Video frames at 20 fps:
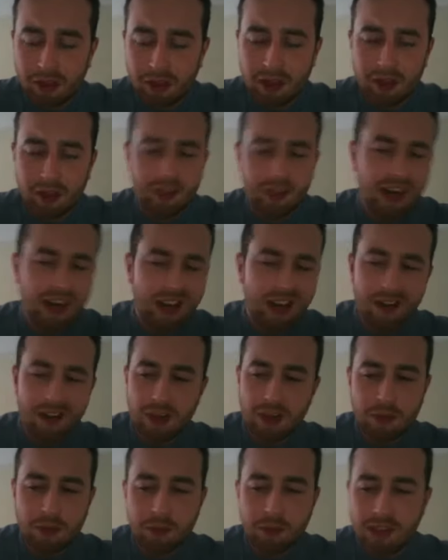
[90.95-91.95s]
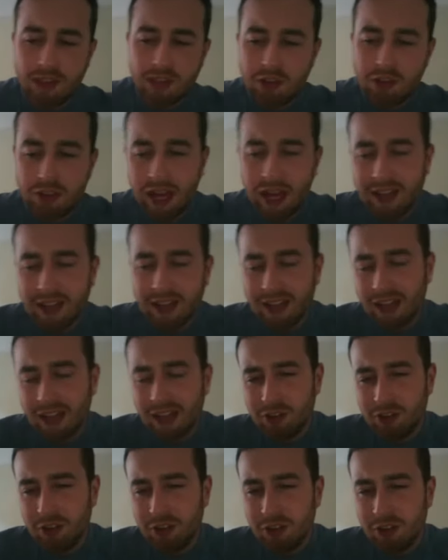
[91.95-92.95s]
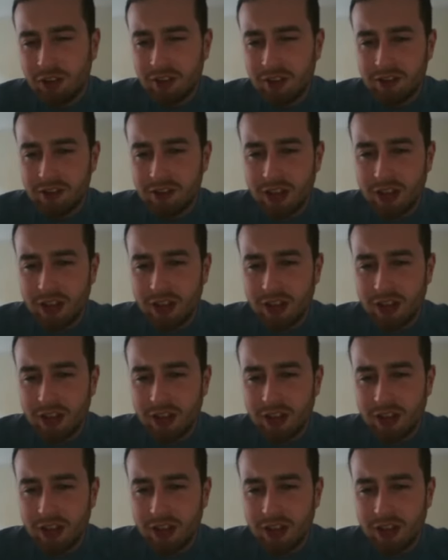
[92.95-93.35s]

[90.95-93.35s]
but that his position hadn't actually